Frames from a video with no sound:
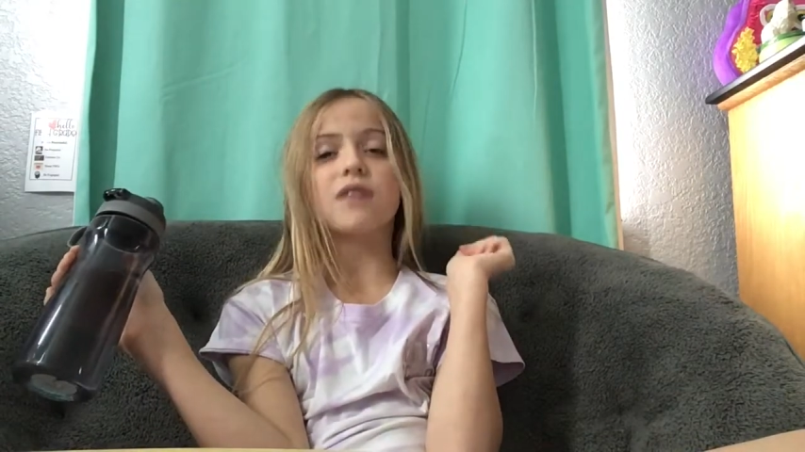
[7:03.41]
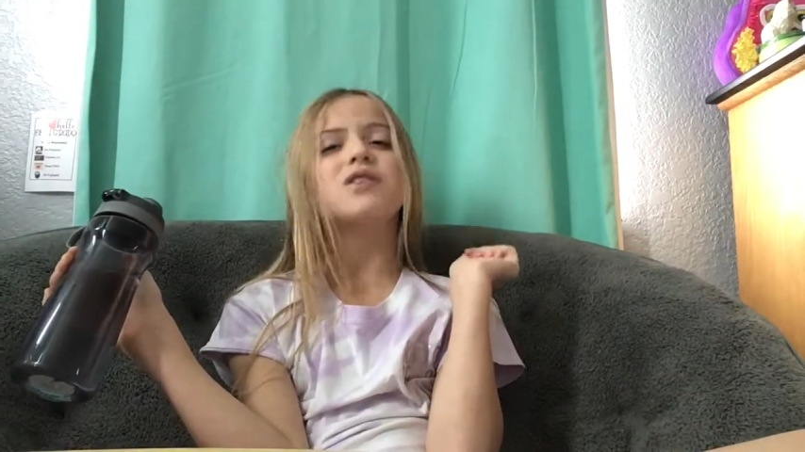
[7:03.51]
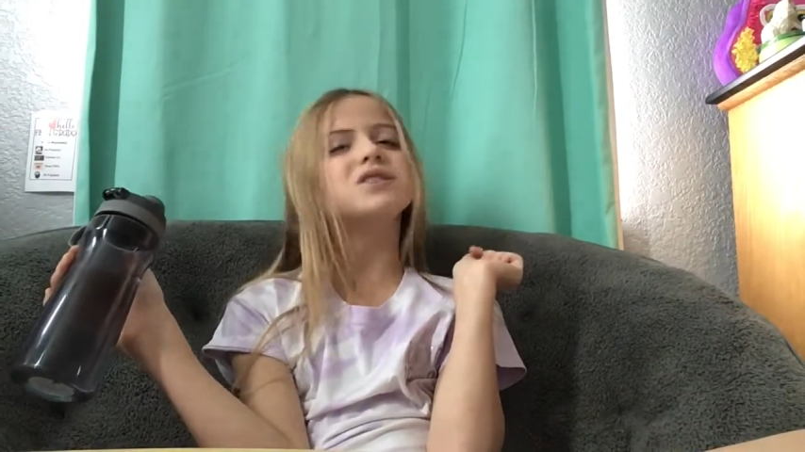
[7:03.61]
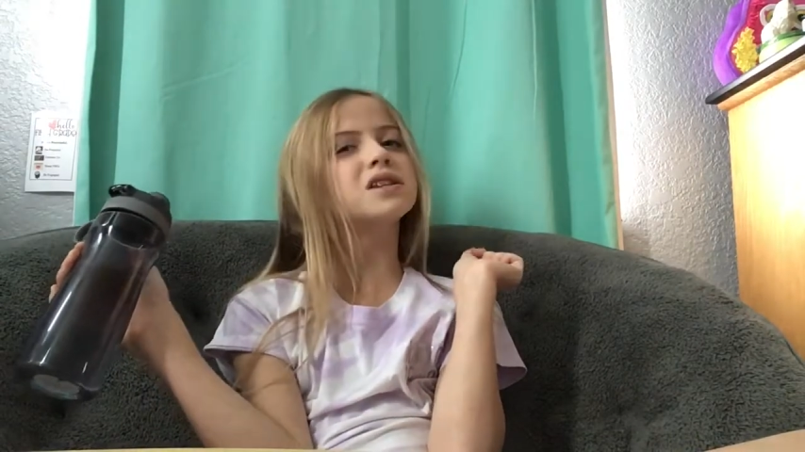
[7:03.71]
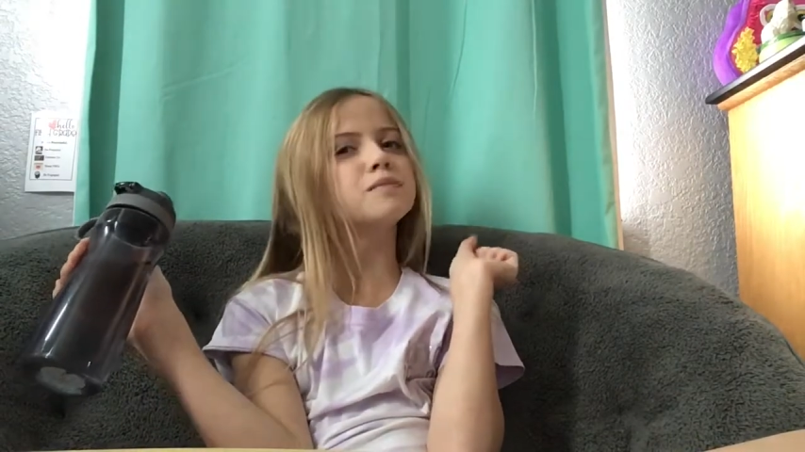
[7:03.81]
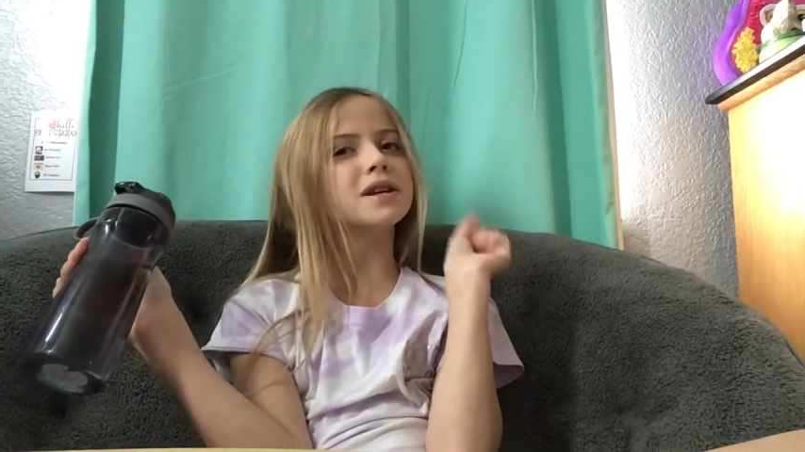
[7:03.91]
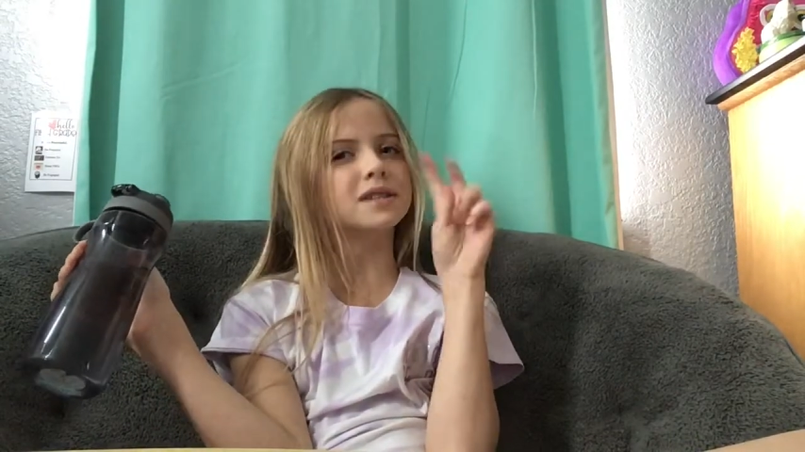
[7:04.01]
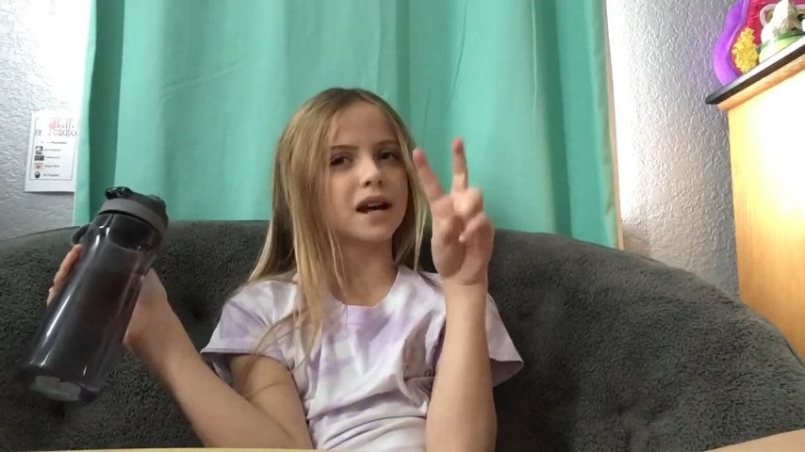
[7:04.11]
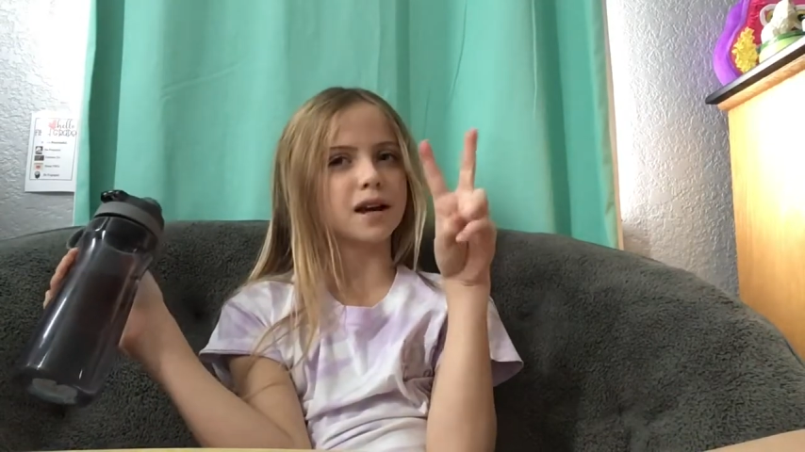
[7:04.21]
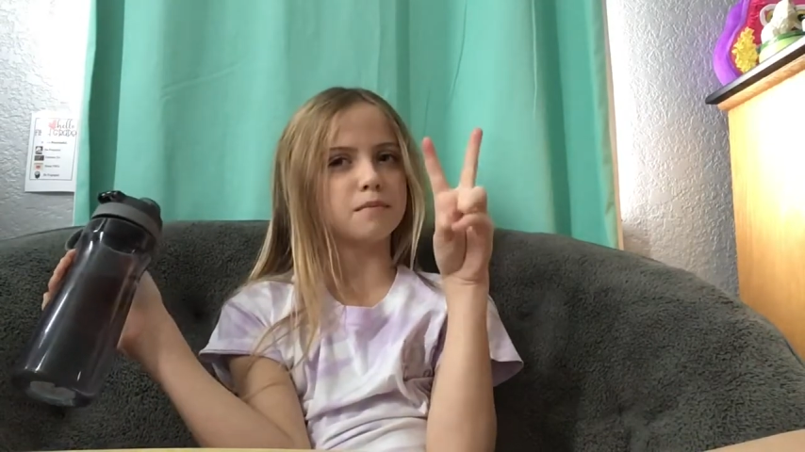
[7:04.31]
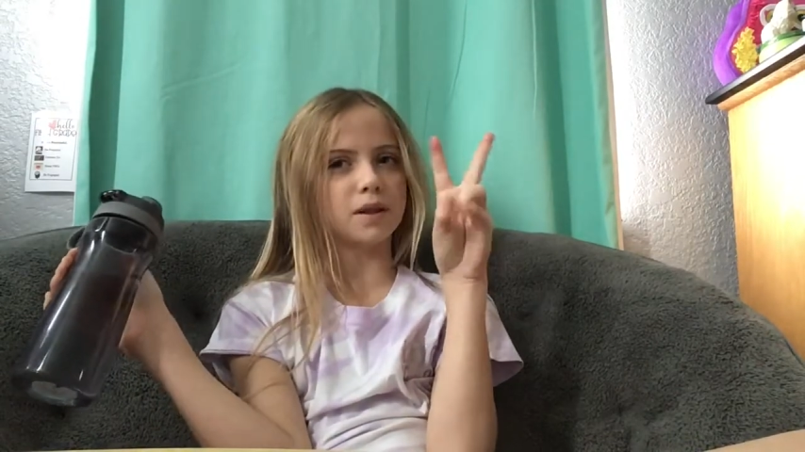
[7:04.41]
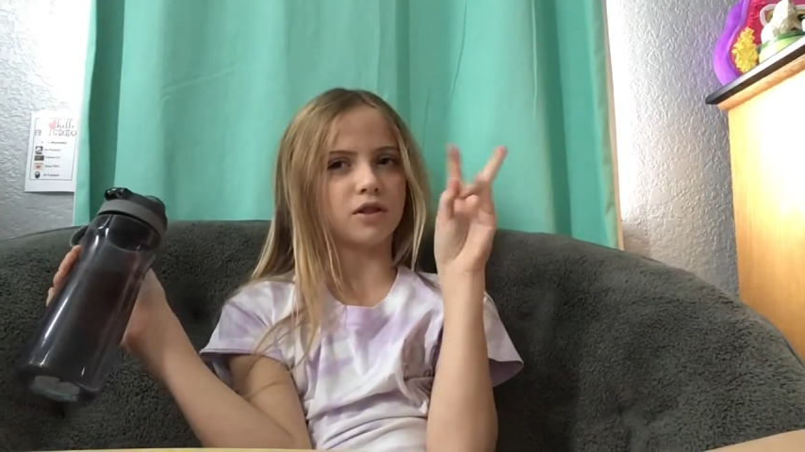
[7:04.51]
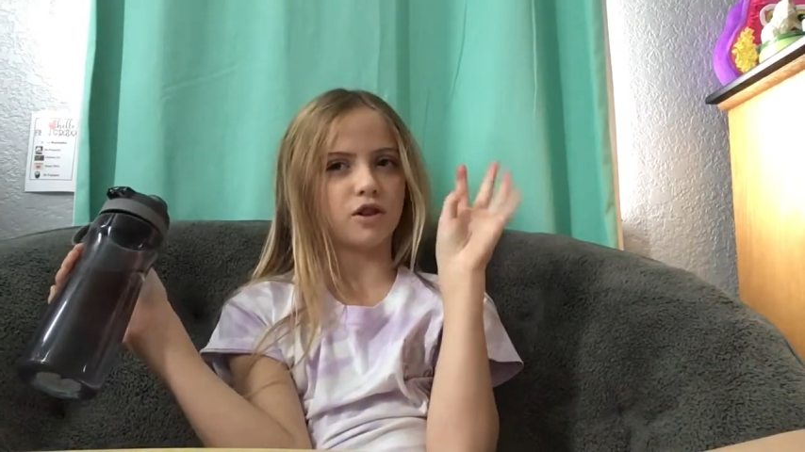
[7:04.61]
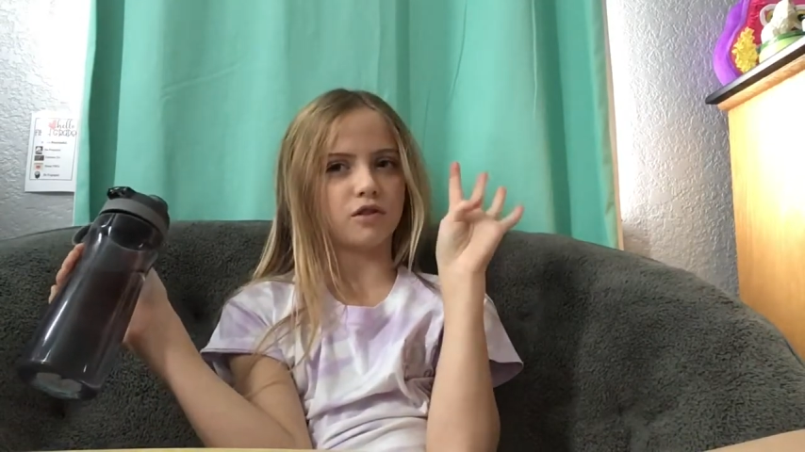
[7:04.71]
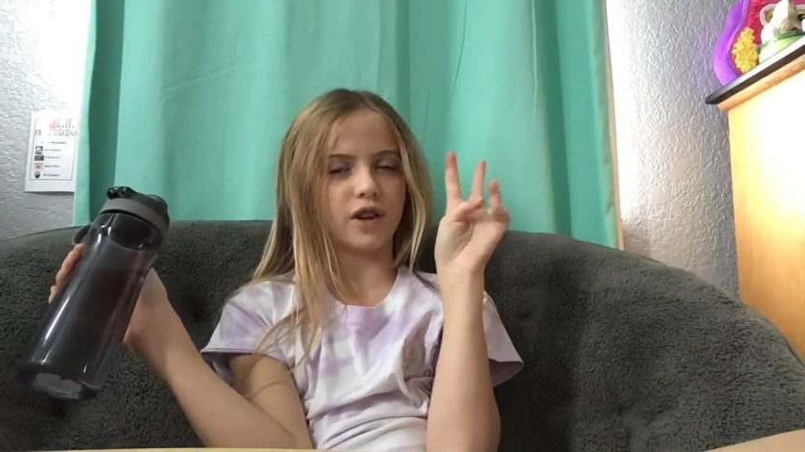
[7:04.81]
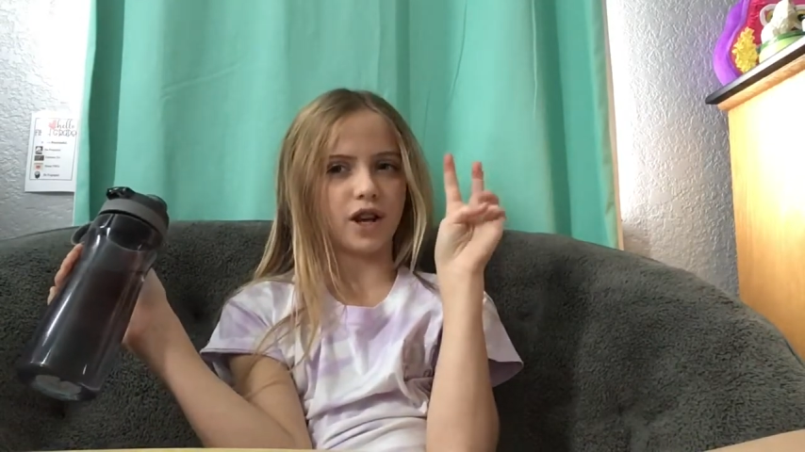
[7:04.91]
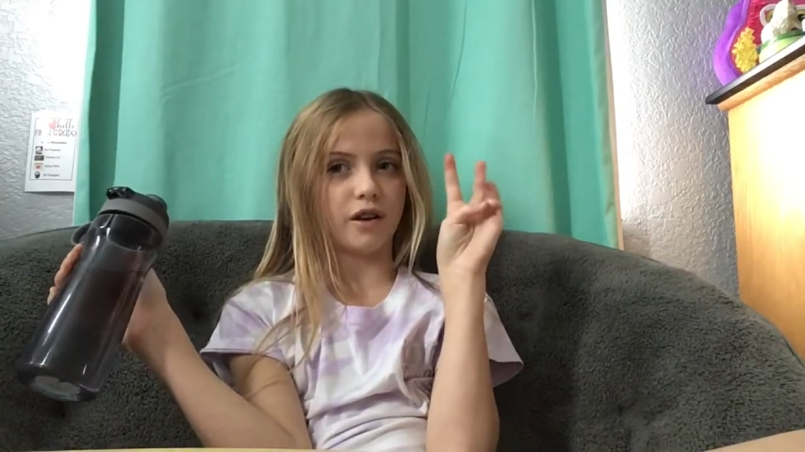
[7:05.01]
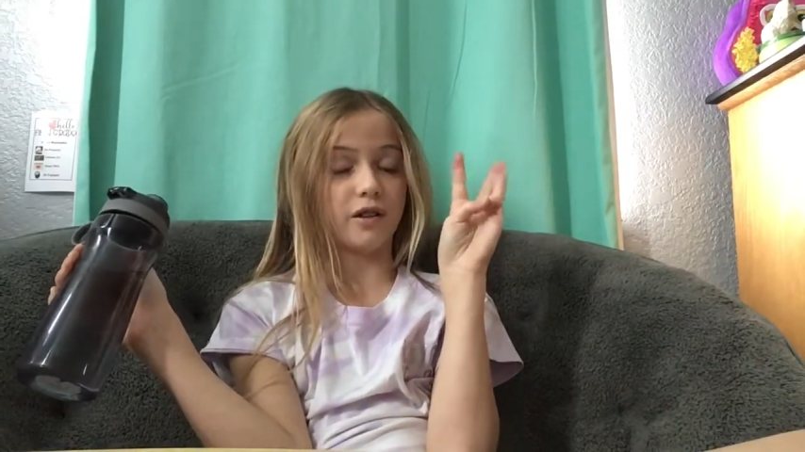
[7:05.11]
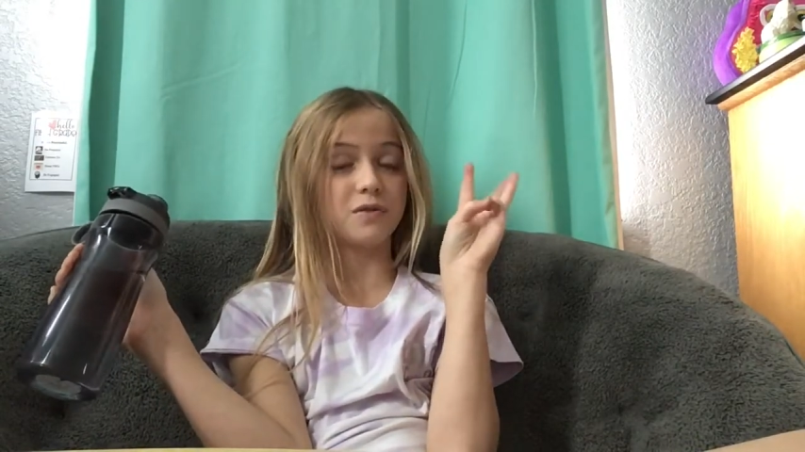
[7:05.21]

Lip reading: And this is my second, but third video.